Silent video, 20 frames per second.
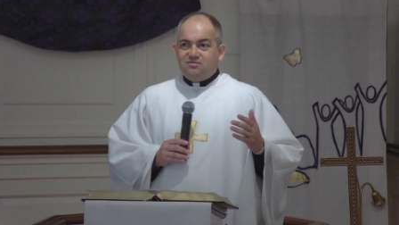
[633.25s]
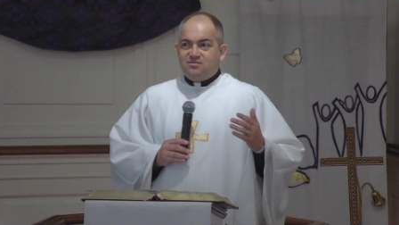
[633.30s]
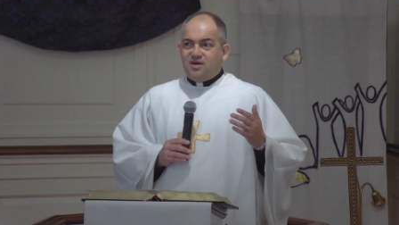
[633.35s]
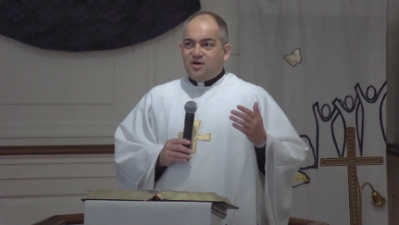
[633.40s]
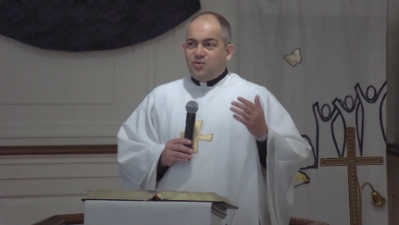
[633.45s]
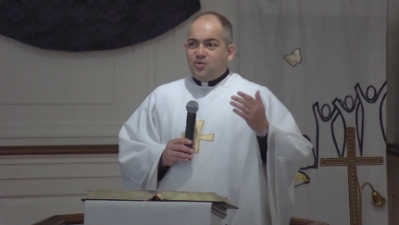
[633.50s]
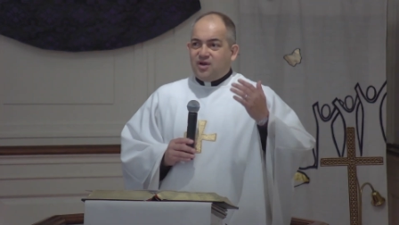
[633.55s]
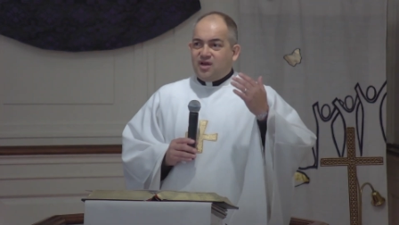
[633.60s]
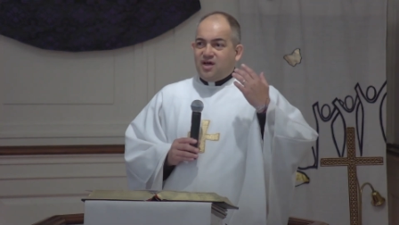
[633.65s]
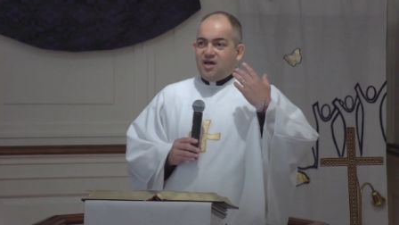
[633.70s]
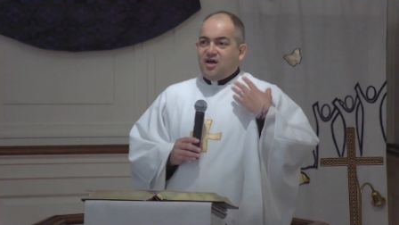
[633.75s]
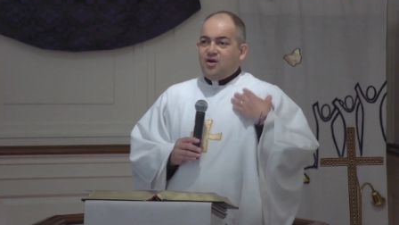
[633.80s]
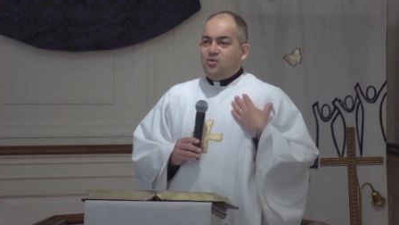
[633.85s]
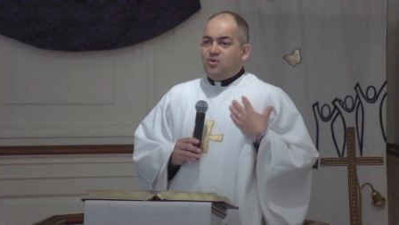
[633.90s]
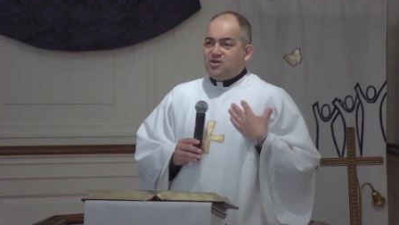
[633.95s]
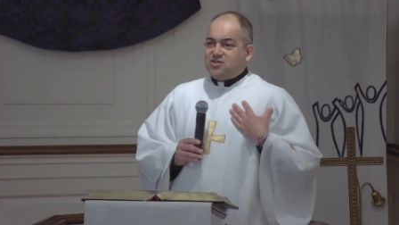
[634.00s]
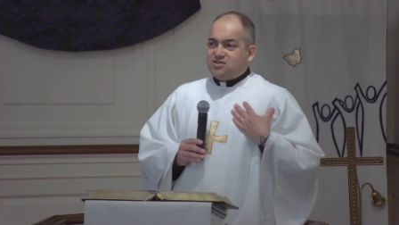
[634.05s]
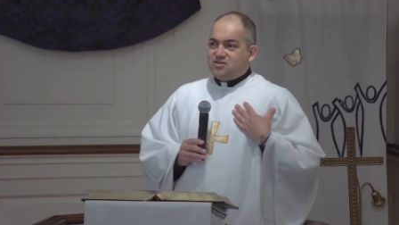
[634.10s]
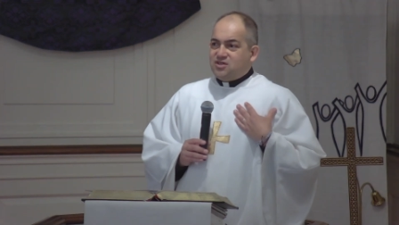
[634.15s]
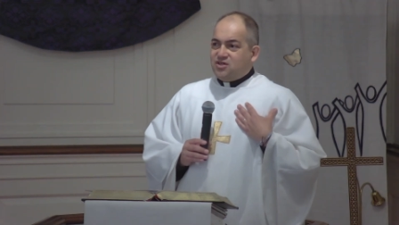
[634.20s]
but when I
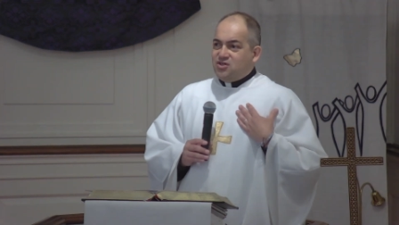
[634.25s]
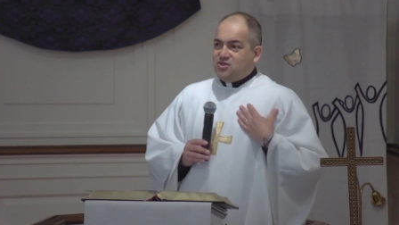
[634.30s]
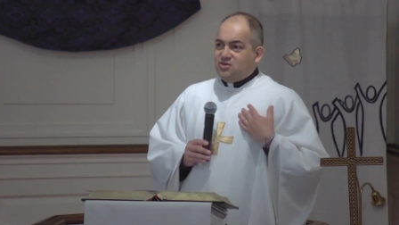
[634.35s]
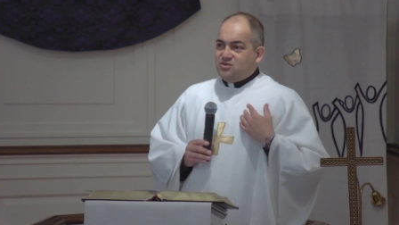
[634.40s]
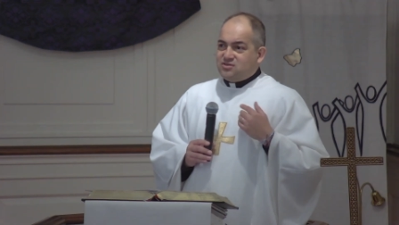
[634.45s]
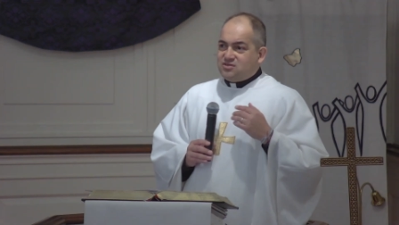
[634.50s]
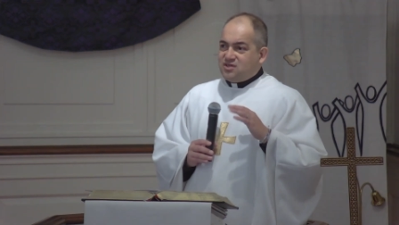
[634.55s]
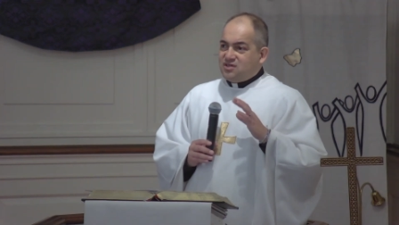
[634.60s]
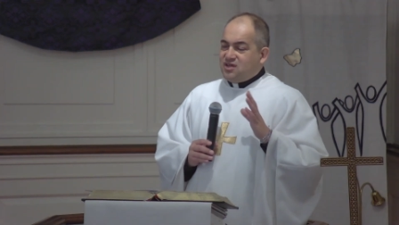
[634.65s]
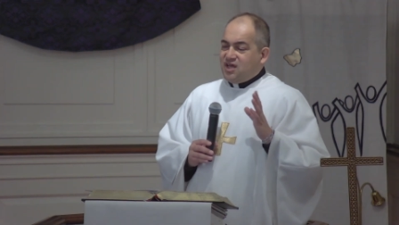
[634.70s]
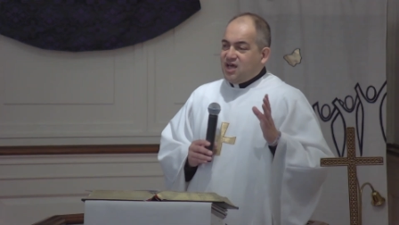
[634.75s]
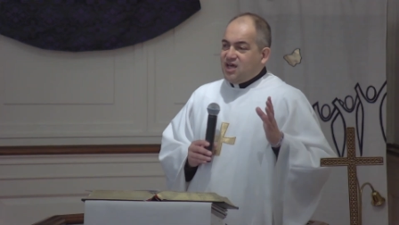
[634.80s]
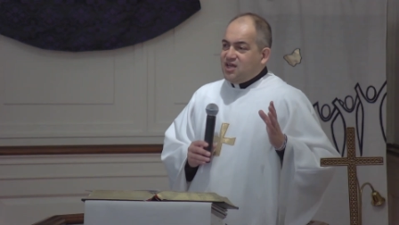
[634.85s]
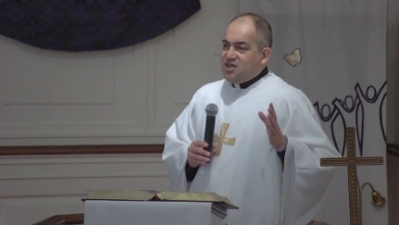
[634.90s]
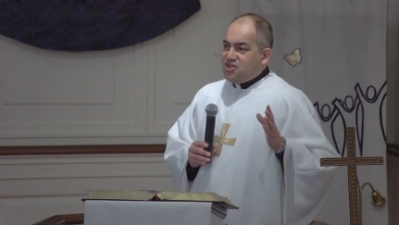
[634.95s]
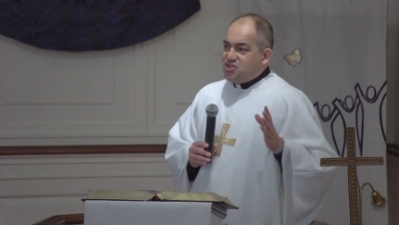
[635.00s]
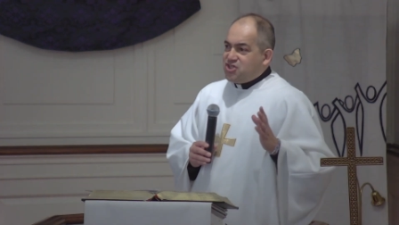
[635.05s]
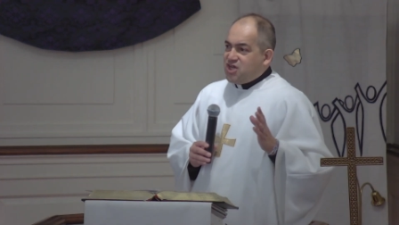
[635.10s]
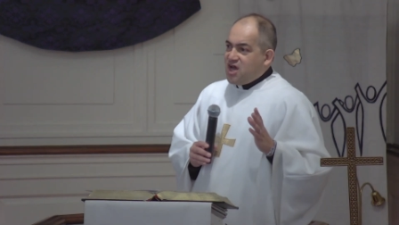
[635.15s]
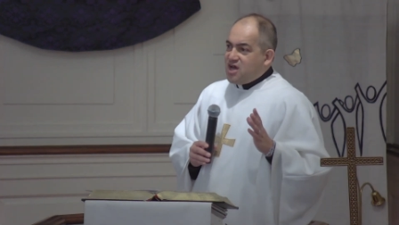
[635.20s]
watch the news in
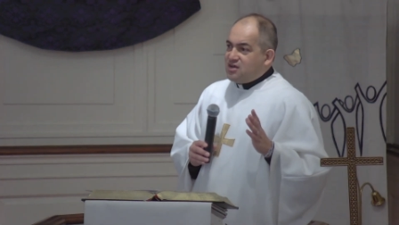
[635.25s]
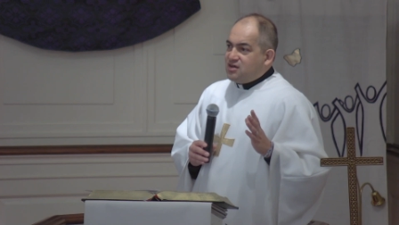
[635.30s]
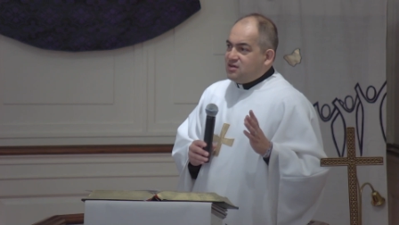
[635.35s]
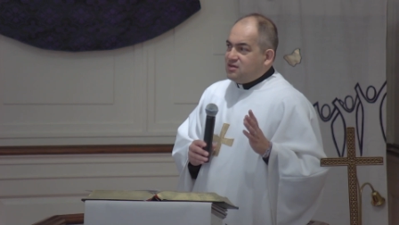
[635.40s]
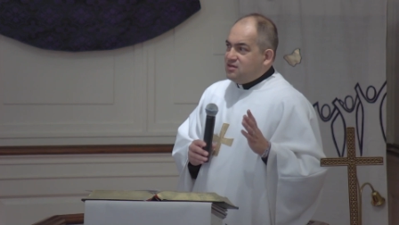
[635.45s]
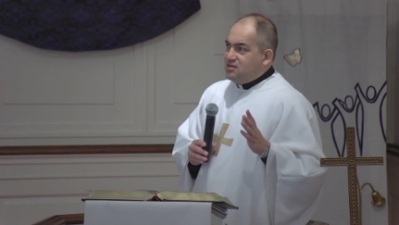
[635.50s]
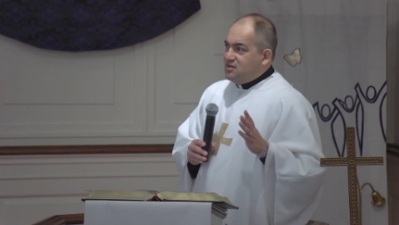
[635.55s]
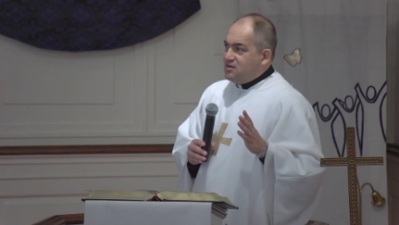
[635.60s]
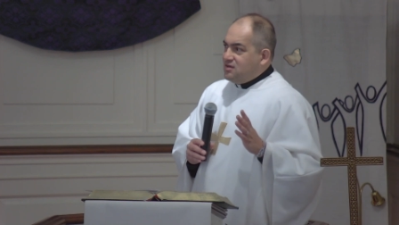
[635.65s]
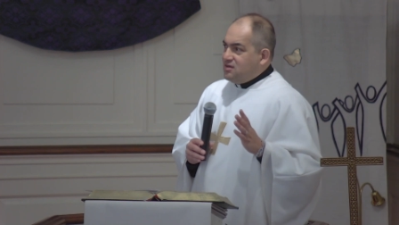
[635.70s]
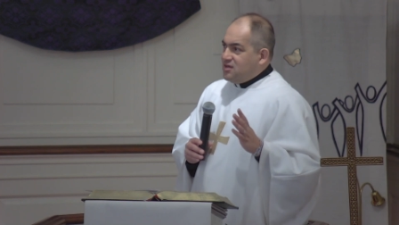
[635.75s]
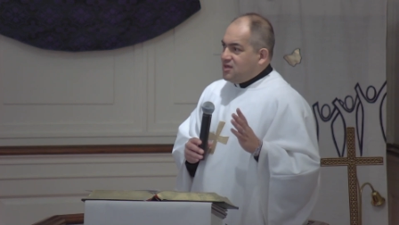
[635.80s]
any channel,